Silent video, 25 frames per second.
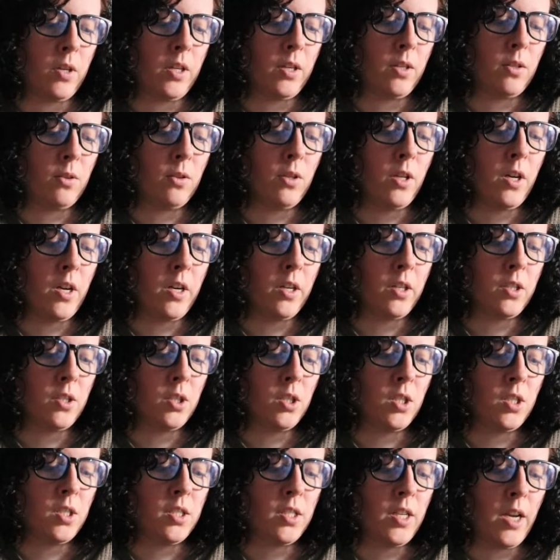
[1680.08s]
running. Look,
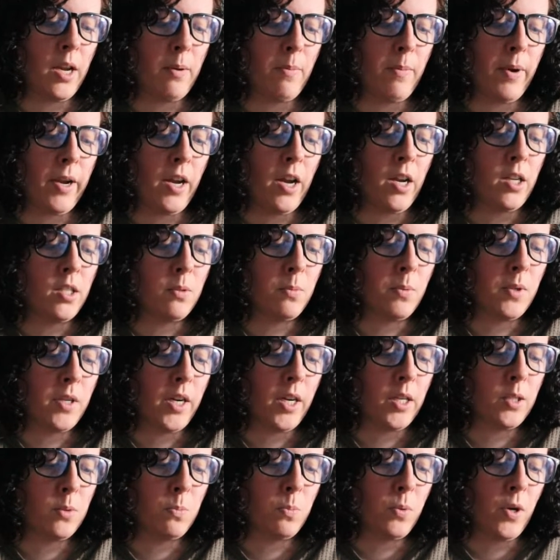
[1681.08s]
she said, my
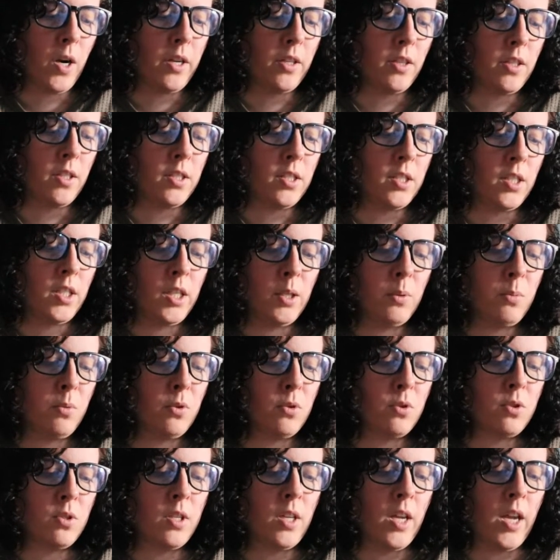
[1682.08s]
husband has brought this
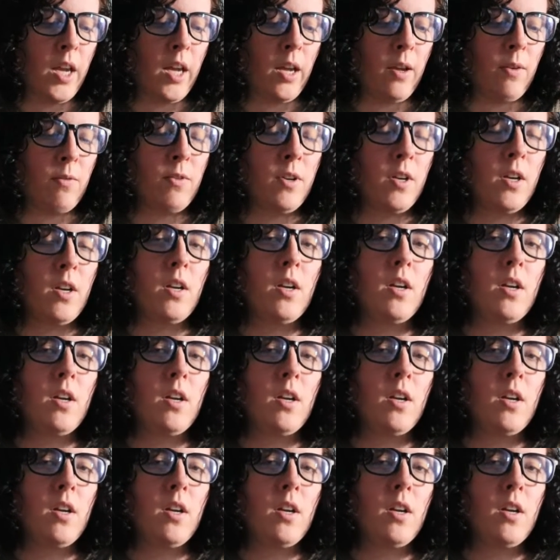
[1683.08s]
Hebrew slave